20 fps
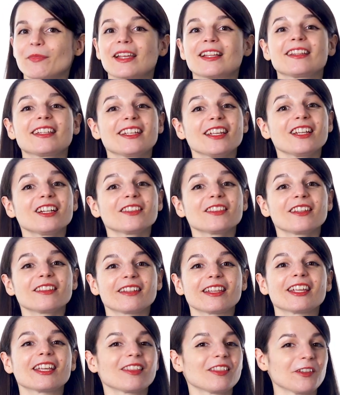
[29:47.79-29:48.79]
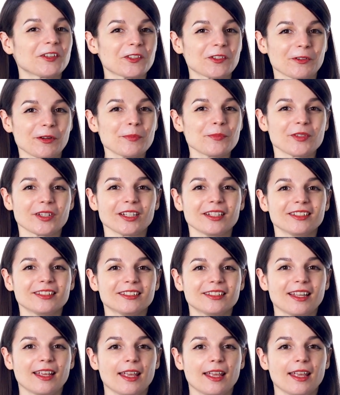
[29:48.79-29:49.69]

by clicking on the link in the description.